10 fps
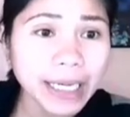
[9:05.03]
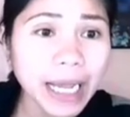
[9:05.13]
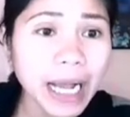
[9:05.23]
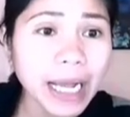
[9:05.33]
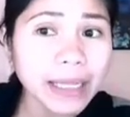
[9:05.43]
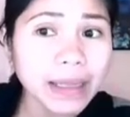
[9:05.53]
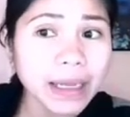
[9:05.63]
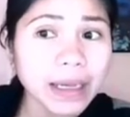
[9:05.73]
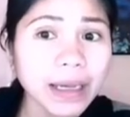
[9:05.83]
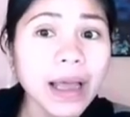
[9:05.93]
ng
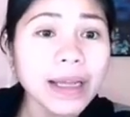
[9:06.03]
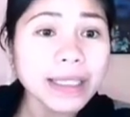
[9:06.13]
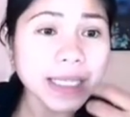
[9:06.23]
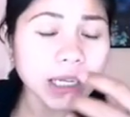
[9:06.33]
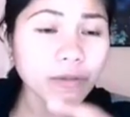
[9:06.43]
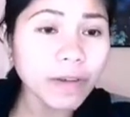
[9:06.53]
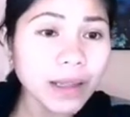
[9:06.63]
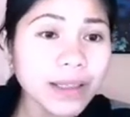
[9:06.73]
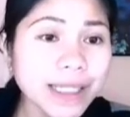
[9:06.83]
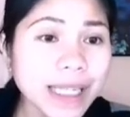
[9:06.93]
ating
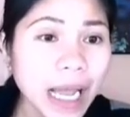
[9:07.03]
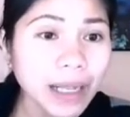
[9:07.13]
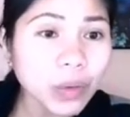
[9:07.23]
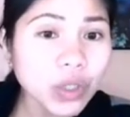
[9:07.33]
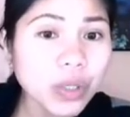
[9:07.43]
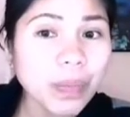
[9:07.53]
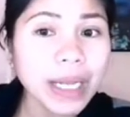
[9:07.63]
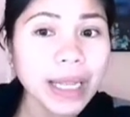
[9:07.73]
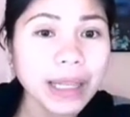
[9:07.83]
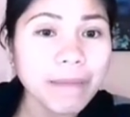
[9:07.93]
civil status
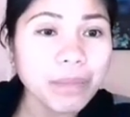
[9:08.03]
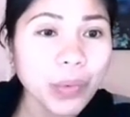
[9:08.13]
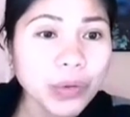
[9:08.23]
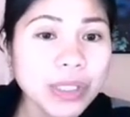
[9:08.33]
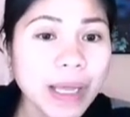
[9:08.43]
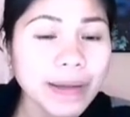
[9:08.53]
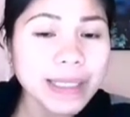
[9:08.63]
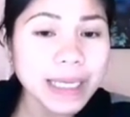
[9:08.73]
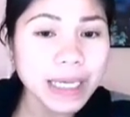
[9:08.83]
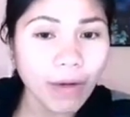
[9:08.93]
pagdating po sa
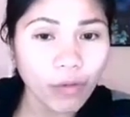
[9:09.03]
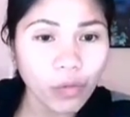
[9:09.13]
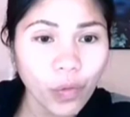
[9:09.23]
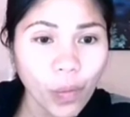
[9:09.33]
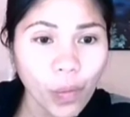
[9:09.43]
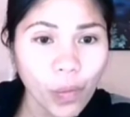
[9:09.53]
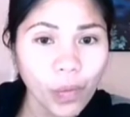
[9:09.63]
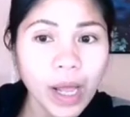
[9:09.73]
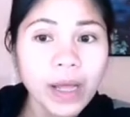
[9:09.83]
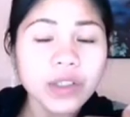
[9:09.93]

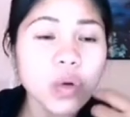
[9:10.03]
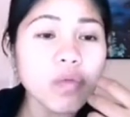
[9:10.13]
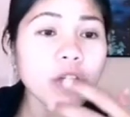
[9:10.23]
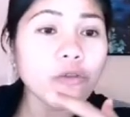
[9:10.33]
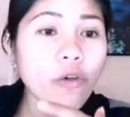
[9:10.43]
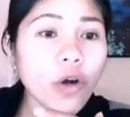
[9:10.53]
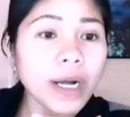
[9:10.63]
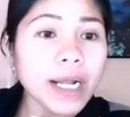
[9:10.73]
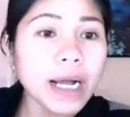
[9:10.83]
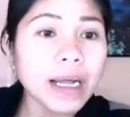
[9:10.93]
CFO. So
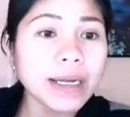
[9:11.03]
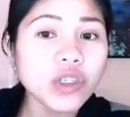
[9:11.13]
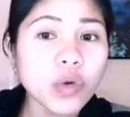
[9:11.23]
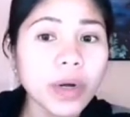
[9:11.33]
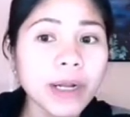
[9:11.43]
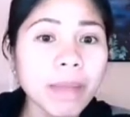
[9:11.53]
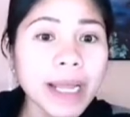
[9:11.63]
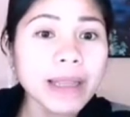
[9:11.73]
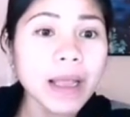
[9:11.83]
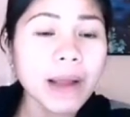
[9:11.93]
before guys, during
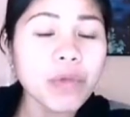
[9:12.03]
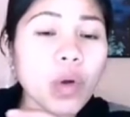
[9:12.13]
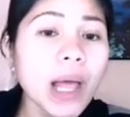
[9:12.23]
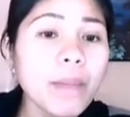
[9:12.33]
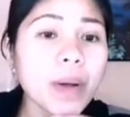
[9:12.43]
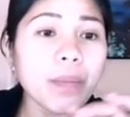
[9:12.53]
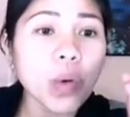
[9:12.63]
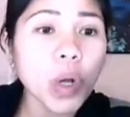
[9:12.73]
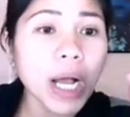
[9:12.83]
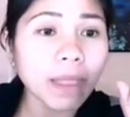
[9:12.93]
my time, wala pa
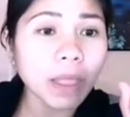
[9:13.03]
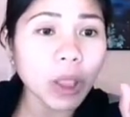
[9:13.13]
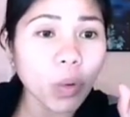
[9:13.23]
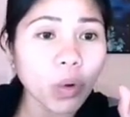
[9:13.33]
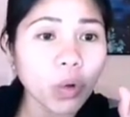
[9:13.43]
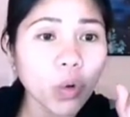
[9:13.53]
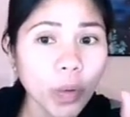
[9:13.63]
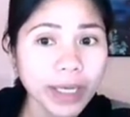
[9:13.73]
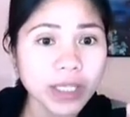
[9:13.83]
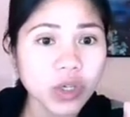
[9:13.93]
pong gantong
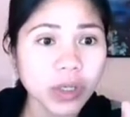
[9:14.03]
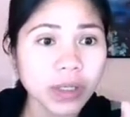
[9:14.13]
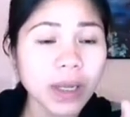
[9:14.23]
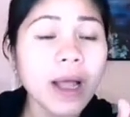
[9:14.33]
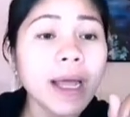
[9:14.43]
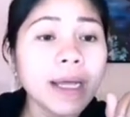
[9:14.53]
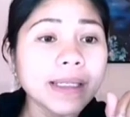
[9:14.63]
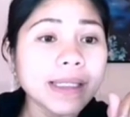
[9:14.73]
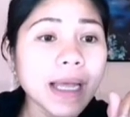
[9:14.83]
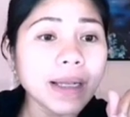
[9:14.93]
question
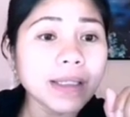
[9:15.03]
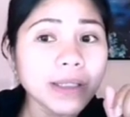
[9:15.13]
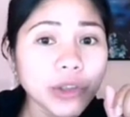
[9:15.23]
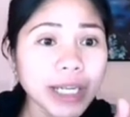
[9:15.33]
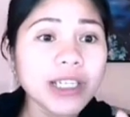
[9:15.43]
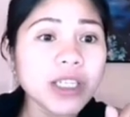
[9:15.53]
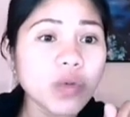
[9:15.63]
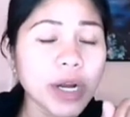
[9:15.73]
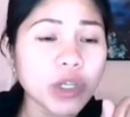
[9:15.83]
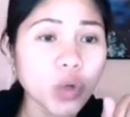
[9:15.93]
sa
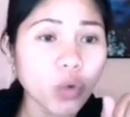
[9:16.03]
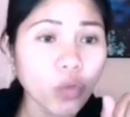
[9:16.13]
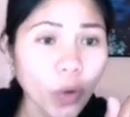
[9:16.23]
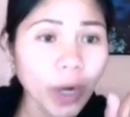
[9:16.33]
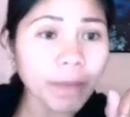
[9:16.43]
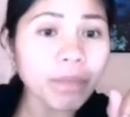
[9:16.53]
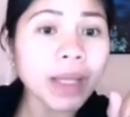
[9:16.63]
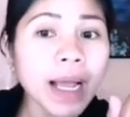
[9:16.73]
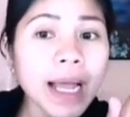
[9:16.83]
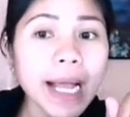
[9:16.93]
registration form.
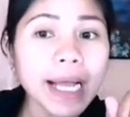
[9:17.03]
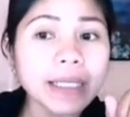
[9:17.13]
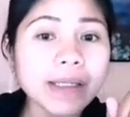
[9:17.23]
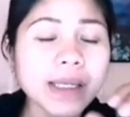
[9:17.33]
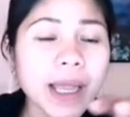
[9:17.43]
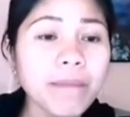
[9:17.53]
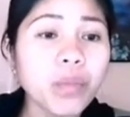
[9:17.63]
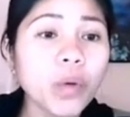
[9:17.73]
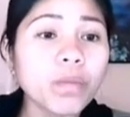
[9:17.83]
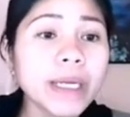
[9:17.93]
And this time
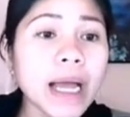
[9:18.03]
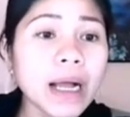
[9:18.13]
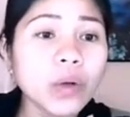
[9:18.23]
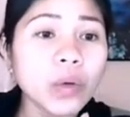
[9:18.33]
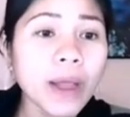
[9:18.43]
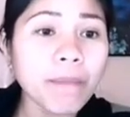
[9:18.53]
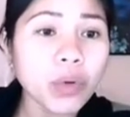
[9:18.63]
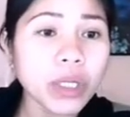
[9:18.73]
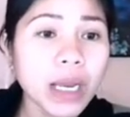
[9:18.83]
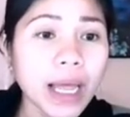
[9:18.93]
po, binago na
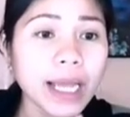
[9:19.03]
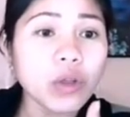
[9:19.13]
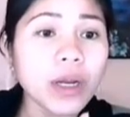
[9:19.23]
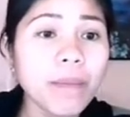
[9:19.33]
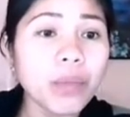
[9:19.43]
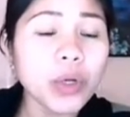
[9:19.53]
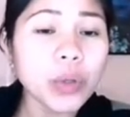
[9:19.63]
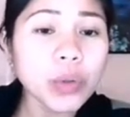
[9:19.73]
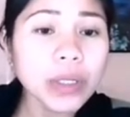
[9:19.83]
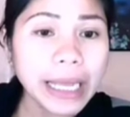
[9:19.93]
po nila. Ito na po
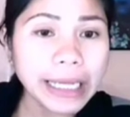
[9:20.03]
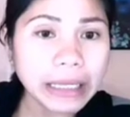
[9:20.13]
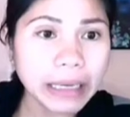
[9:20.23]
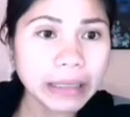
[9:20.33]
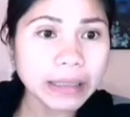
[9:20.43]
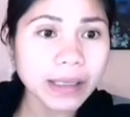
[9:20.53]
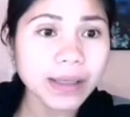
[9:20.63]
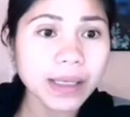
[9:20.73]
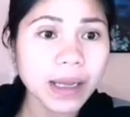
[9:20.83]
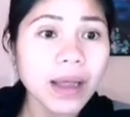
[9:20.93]
yung latest.
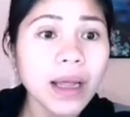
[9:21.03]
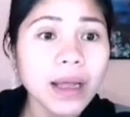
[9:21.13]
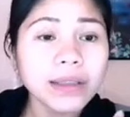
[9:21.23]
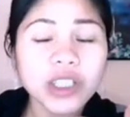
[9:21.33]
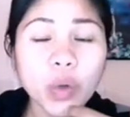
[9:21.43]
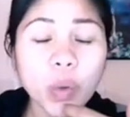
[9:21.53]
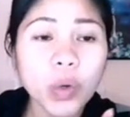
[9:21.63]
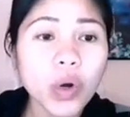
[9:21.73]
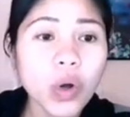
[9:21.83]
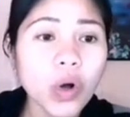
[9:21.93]
Kasi
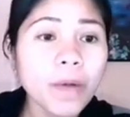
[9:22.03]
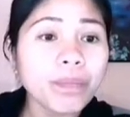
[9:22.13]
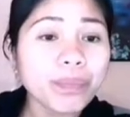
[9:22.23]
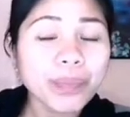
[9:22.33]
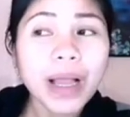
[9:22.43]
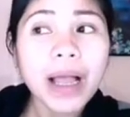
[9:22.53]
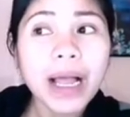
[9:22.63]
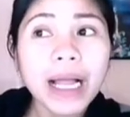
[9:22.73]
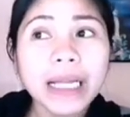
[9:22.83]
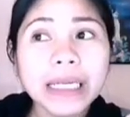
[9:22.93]
siguro
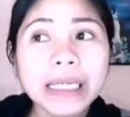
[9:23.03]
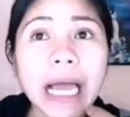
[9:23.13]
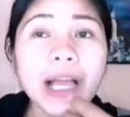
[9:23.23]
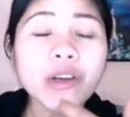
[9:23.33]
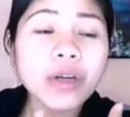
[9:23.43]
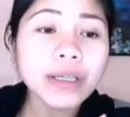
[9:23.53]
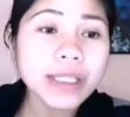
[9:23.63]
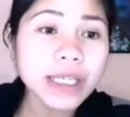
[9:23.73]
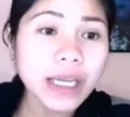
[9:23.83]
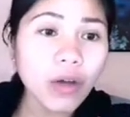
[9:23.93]
na ano ng
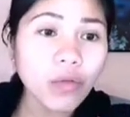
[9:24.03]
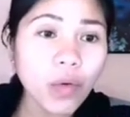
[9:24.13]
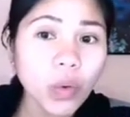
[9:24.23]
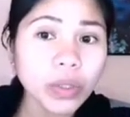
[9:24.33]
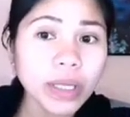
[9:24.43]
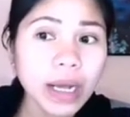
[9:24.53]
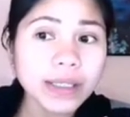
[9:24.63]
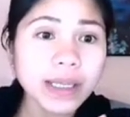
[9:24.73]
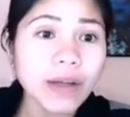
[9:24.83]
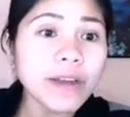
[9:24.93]
CFO
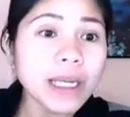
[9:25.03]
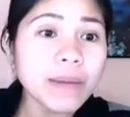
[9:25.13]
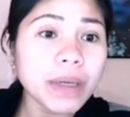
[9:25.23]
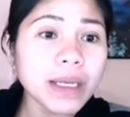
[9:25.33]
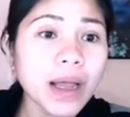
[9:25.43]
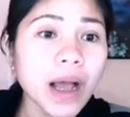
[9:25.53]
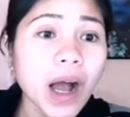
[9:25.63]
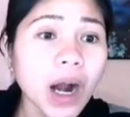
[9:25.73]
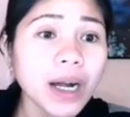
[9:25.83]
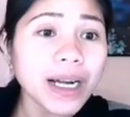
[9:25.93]
that some Filipina
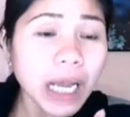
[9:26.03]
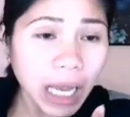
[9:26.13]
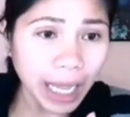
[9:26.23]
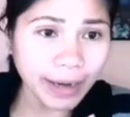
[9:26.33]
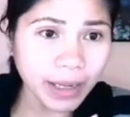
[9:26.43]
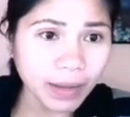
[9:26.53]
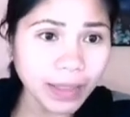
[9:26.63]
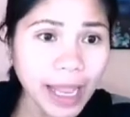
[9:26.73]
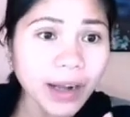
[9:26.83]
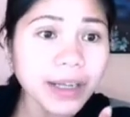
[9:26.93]
are lying.
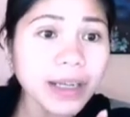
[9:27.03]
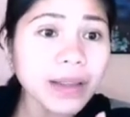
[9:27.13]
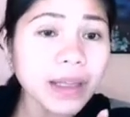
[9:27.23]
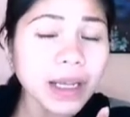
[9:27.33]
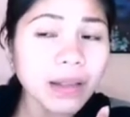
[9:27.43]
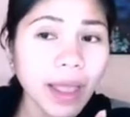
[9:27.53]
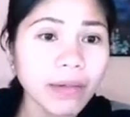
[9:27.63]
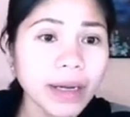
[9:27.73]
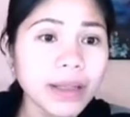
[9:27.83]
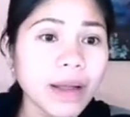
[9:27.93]
They are not
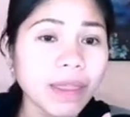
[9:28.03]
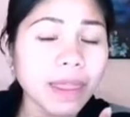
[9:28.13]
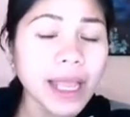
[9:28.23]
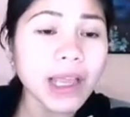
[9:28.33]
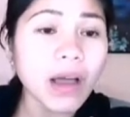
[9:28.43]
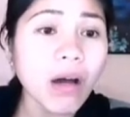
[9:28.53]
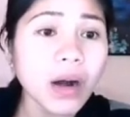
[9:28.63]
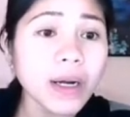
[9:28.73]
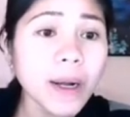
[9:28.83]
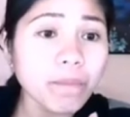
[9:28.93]
declaring that they
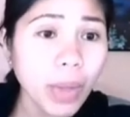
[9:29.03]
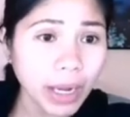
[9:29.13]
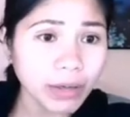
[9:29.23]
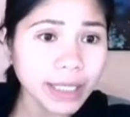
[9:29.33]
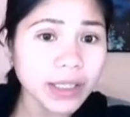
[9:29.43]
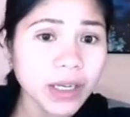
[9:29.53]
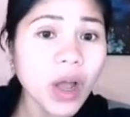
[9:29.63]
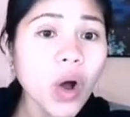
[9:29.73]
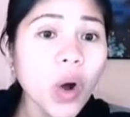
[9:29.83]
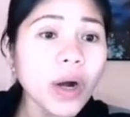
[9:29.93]
are married
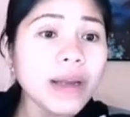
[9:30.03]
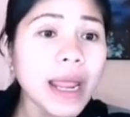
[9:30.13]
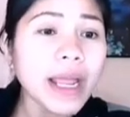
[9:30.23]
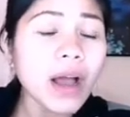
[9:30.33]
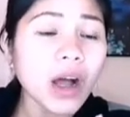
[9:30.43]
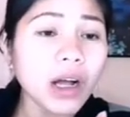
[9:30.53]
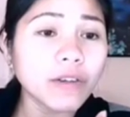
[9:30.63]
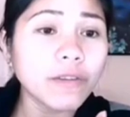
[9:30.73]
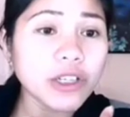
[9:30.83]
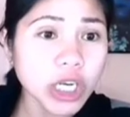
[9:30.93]
or they
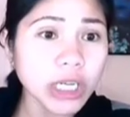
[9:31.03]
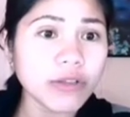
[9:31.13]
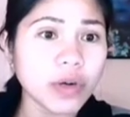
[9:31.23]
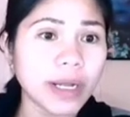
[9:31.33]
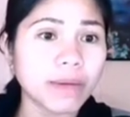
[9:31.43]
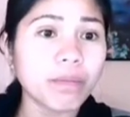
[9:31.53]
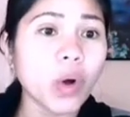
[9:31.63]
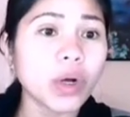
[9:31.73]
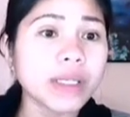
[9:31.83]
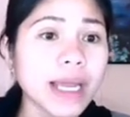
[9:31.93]
have children
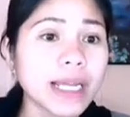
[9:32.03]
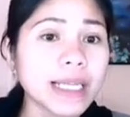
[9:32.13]
po sa